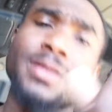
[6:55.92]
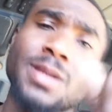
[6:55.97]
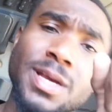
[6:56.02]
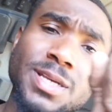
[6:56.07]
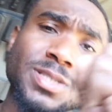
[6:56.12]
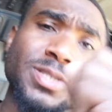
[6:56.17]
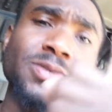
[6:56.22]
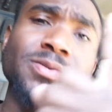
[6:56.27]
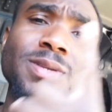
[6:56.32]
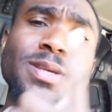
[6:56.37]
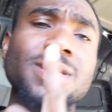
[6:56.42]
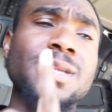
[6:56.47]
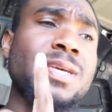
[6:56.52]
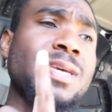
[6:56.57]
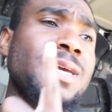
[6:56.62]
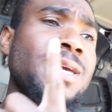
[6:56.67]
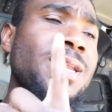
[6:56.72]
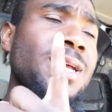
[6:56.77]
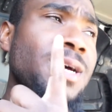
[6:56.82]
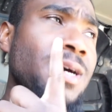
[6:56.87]
I still need to
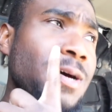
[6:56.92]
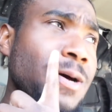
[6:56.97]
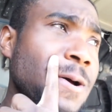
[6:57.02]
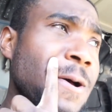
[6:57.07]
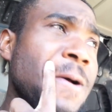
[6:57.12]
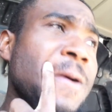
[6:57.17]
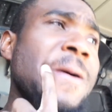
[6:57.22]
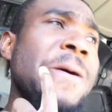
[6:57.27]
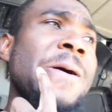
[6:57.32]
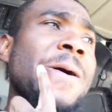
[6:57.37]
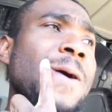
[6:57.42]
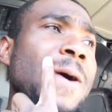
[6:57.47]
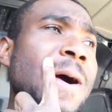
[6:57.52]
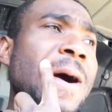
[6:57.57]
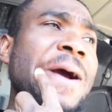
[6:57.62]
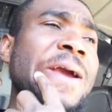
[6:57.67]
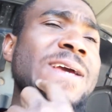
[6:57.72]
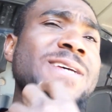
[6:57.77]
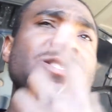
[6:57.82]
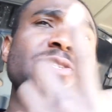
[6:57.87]
get a
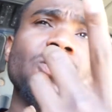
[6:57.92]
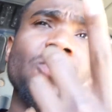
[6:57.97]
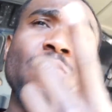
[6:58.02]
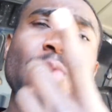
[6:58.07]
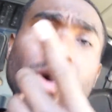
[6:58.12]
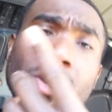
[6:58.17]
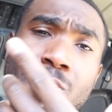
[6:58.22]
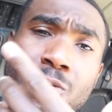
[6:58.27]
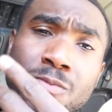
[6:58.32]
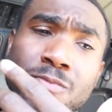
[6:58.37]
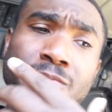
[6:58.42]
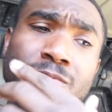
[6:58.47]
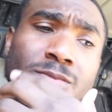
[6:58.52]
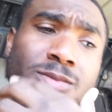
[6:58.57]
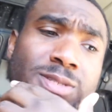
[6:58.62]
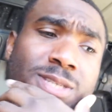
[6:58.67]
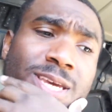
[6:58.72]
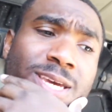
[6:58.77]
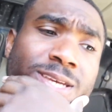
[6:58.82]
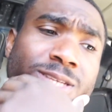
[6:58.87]
quote,
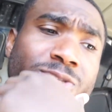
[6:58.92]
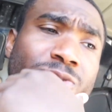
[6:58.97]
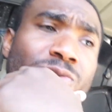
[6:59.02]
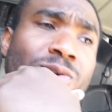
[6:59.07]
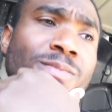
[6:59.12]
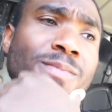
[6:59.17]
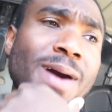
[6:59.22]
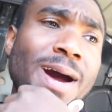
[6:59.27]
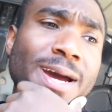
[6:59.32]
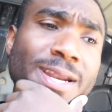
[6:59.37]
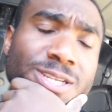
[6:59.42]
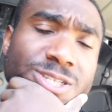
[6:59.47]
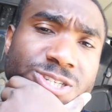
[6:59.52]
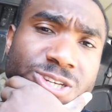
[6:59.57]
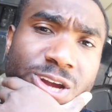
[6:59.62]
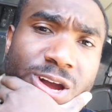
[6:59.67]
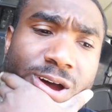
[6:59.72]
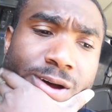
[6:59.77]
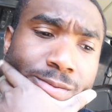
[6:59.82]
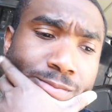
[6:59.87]
take it to a body
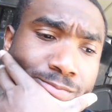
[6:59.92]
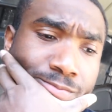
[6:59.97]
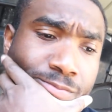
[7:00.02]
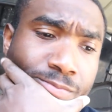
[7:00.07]
shop